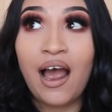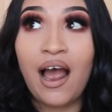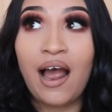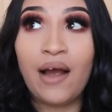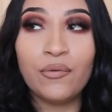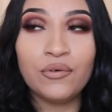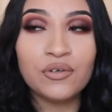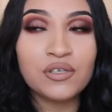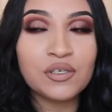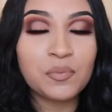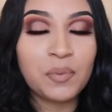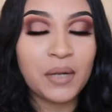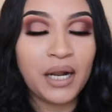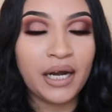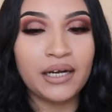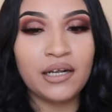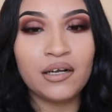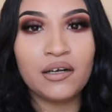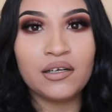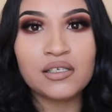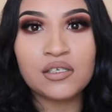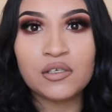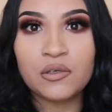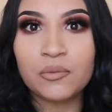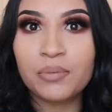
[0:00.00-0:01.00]
I was planning
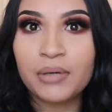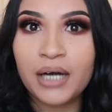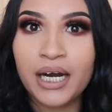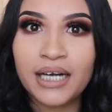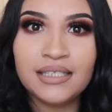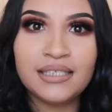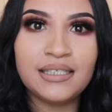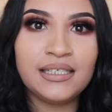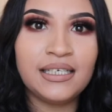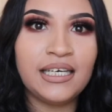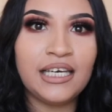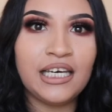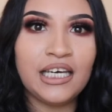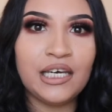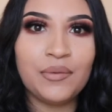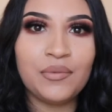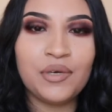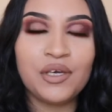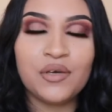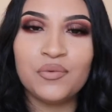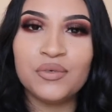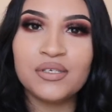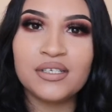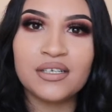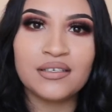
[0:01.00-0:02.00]
on surprising him.
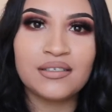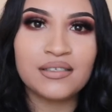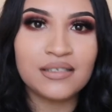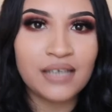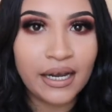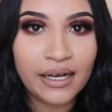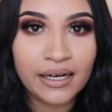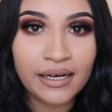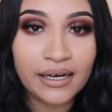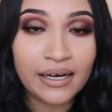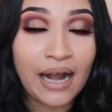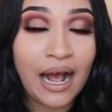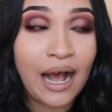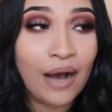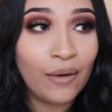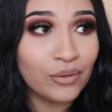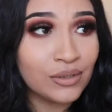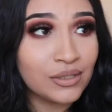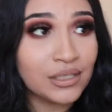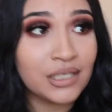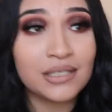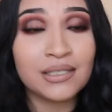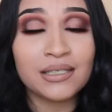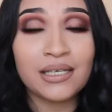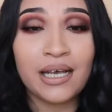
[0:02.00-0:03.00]
He was excited. I
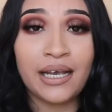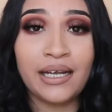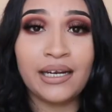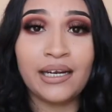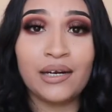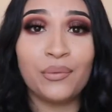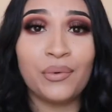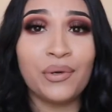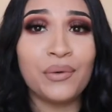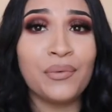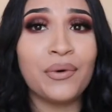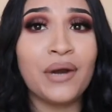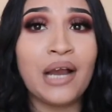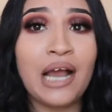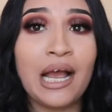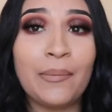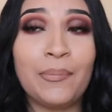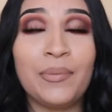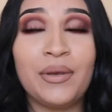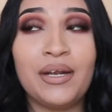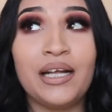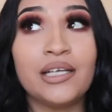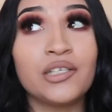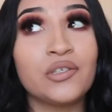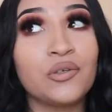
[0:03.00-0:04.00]
was excited. We were
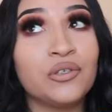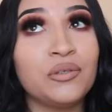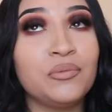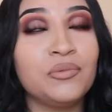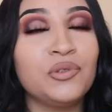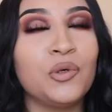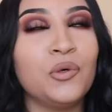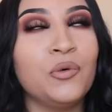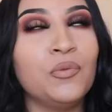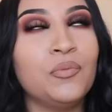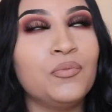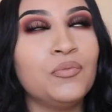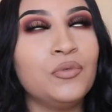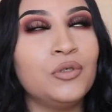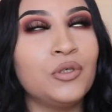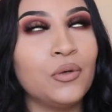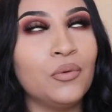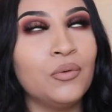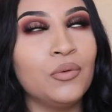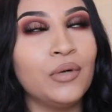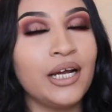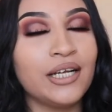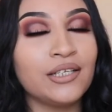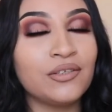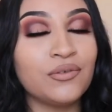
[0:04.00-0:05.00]
happy. And I told
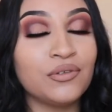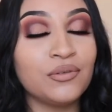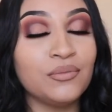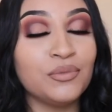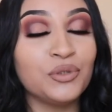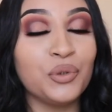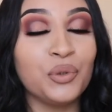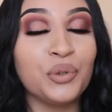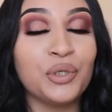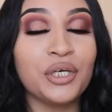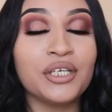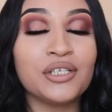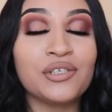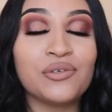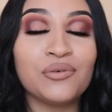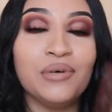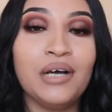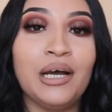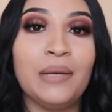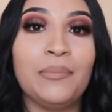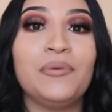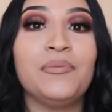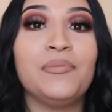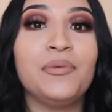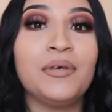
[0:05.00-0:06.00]
him, don't get too
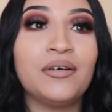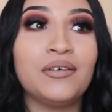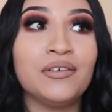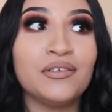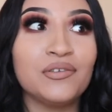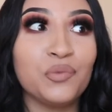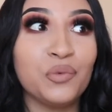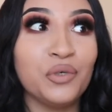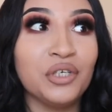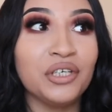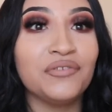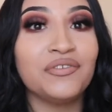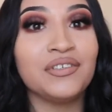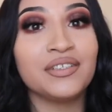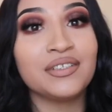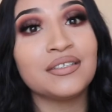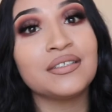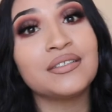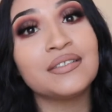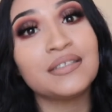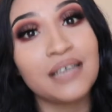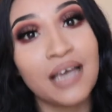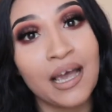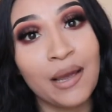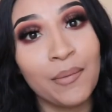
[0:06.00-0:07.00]
happy because what if it's a
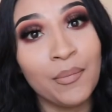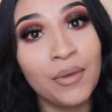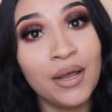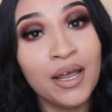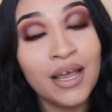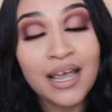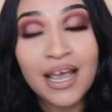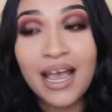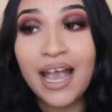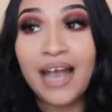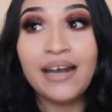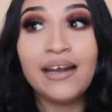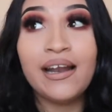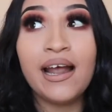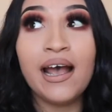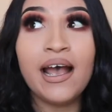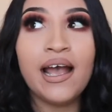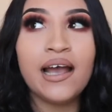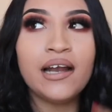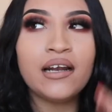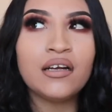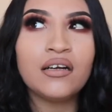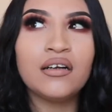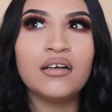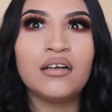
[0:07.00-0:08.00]
scam? And I
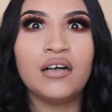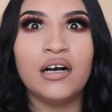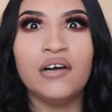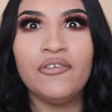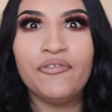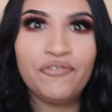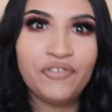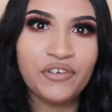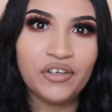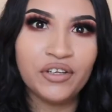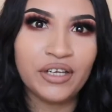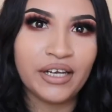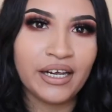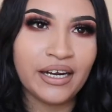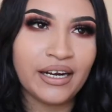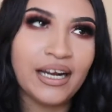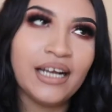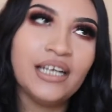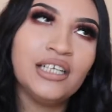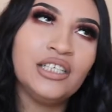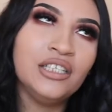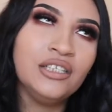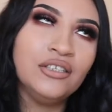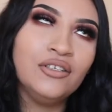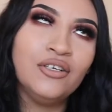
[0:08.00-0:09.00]
had a gut feeling and
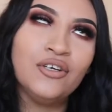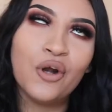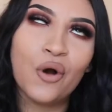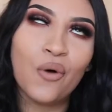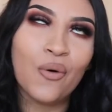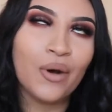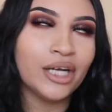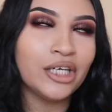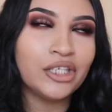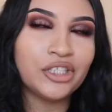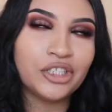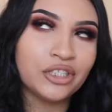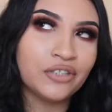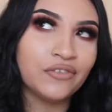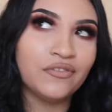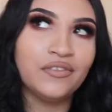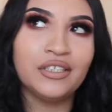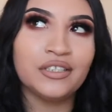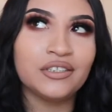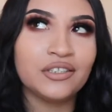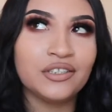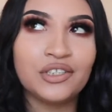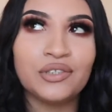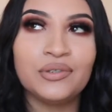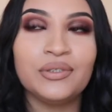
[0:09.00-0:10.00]
I know I should have
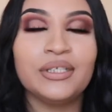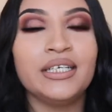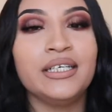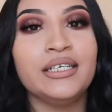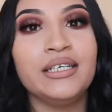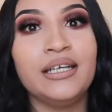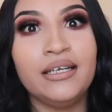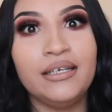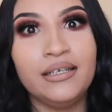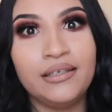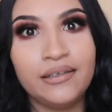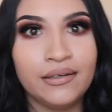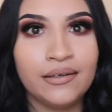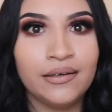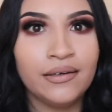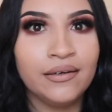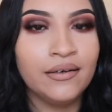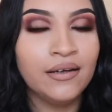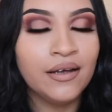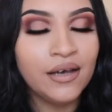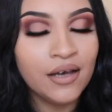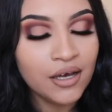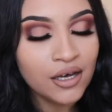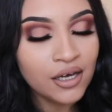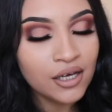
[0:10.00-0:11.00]
listened to it and I didn't.
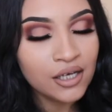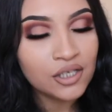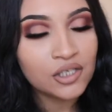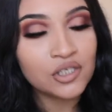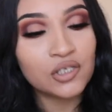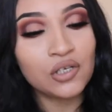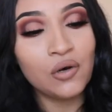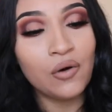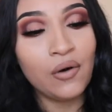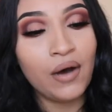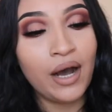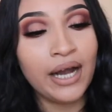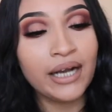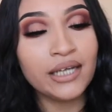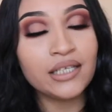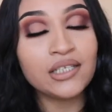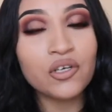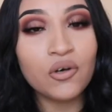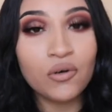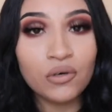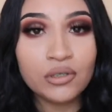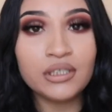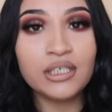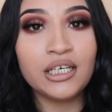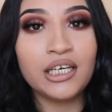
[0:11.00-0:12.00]
So I
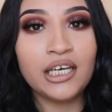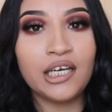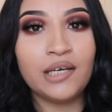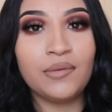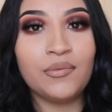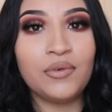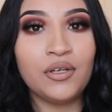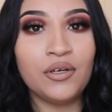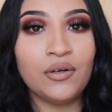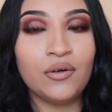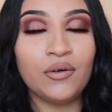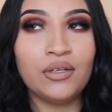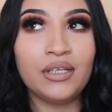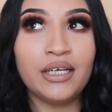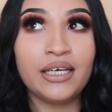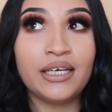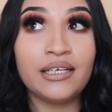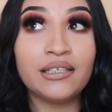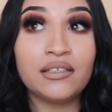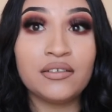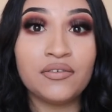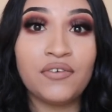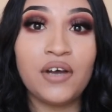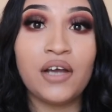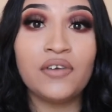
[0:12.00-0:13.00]
told him, you know, like,
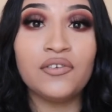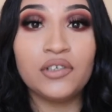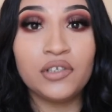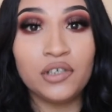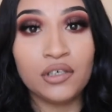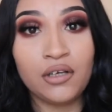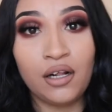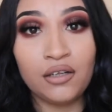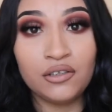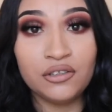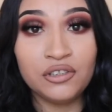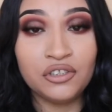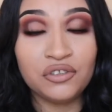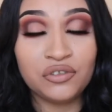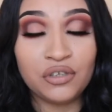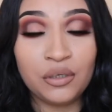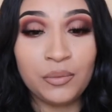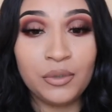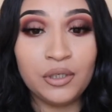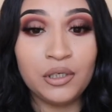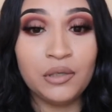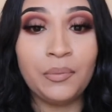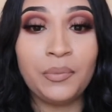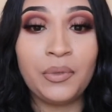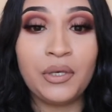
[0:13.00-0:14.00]
it's $500, so
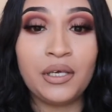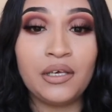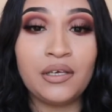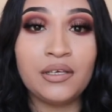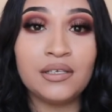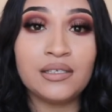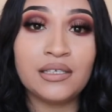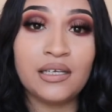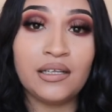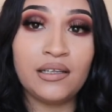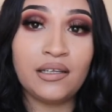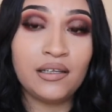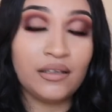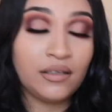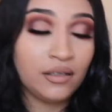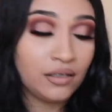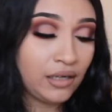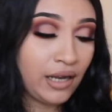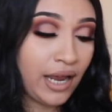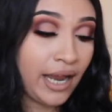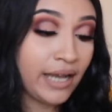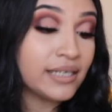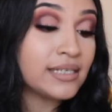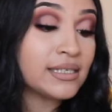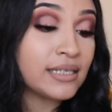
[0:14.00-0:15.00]
I'm gonna be sending
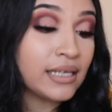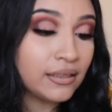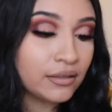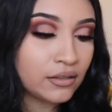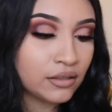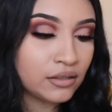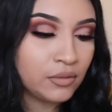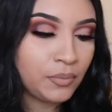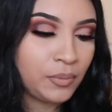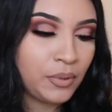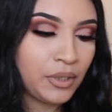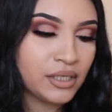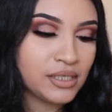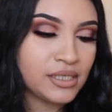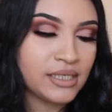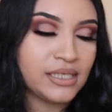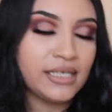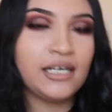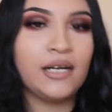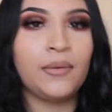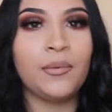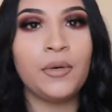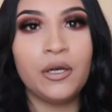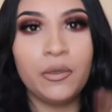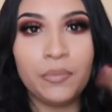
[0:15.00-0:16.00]
the, I sent the deposit
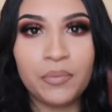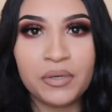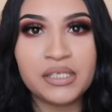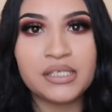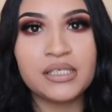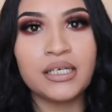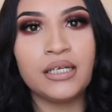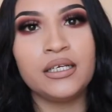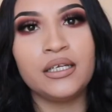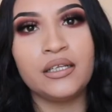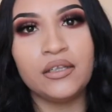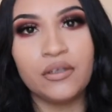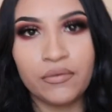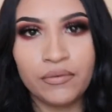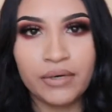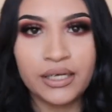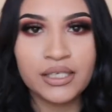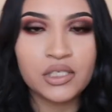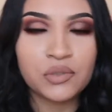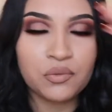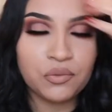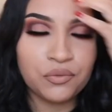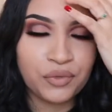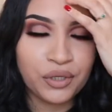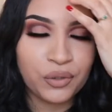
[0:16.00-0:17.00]
and I'm gonna be sending the
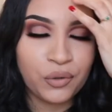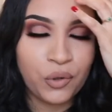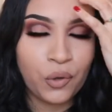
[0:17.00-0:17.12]
rest when we